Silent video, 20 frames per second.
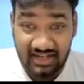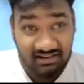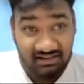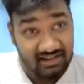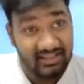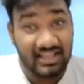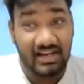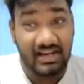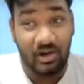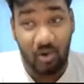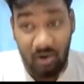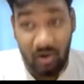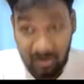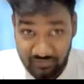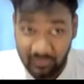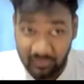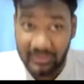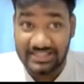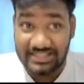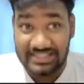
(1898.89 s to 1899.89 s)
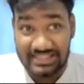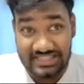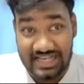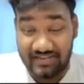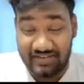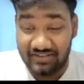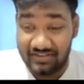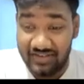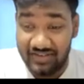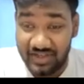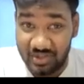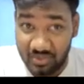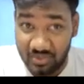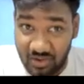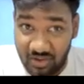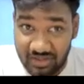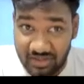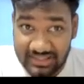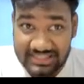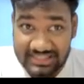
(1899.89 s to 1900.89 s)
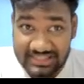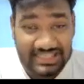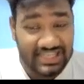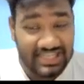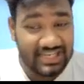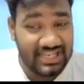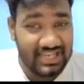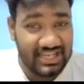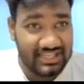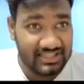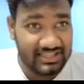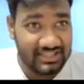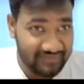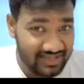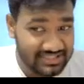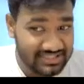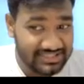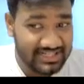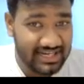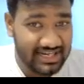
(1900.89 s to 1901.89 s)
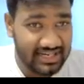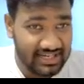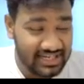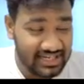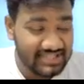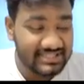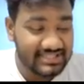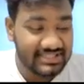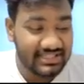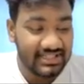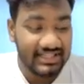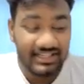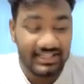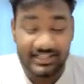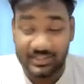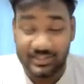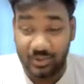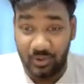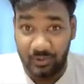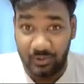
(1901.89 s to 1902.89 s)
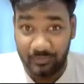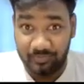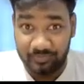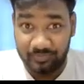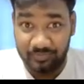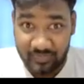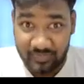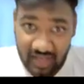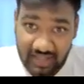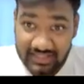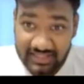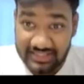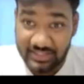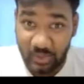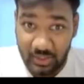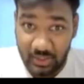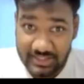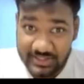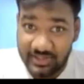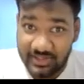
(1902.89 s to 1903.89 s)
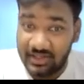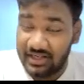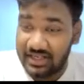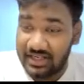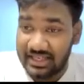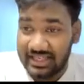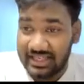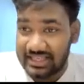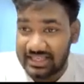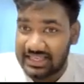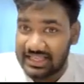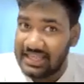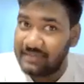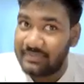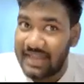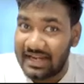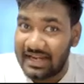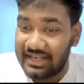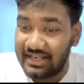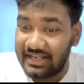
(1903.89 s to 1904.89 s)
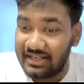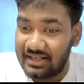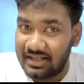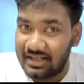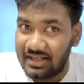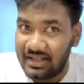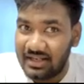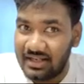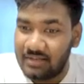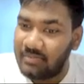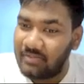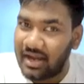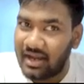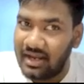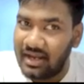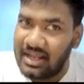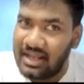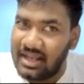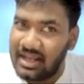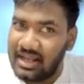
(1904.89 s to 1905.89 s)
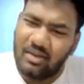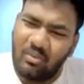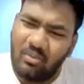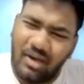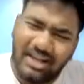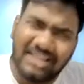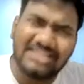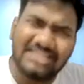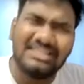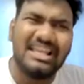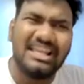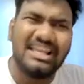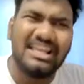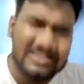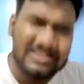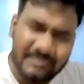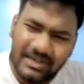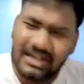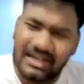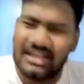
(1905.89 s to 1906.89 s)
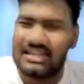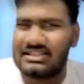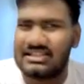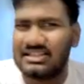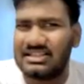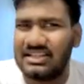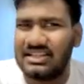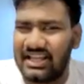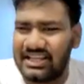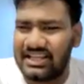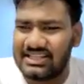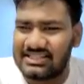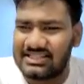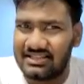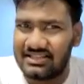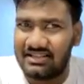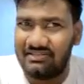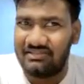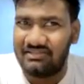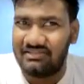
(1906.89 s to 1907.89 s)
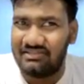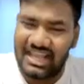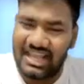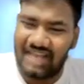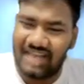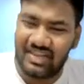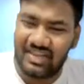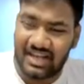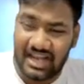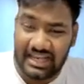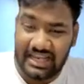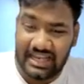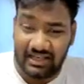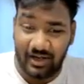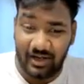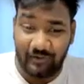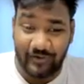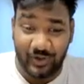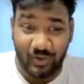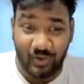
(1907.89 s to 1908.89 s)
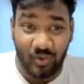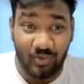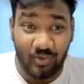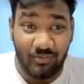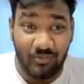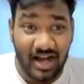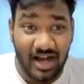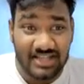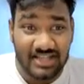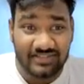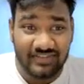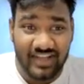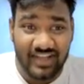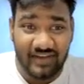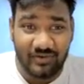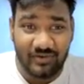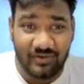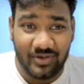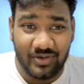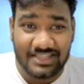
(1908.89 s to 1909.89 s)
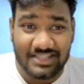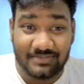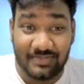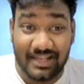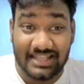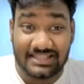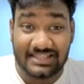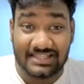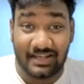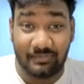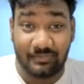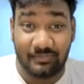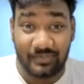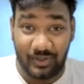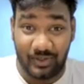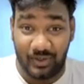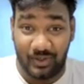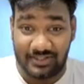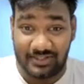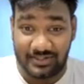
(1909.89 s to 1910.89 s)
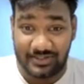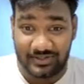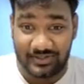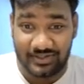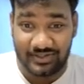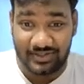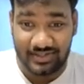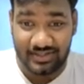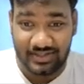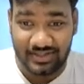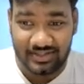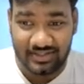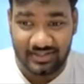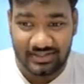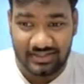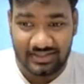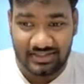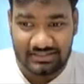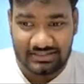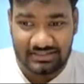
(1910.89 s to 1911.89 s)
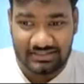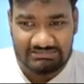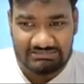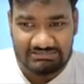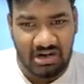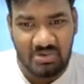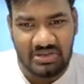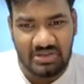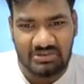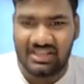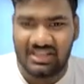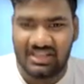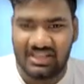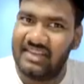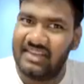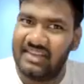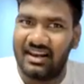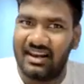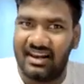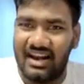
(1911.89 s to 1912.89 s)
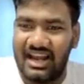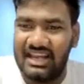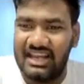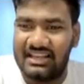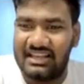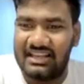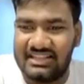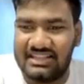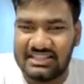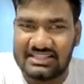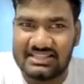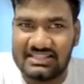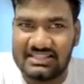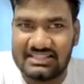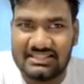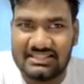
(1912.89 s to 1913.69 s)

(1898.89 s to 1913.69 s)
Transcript: And there are a lot of questions that we will do on this area in the fast track class. So others also keep that in mind. Then what is the explanation, guys? What can we write? Now for 2 marks, we have to explain something also. How do you think we can write this?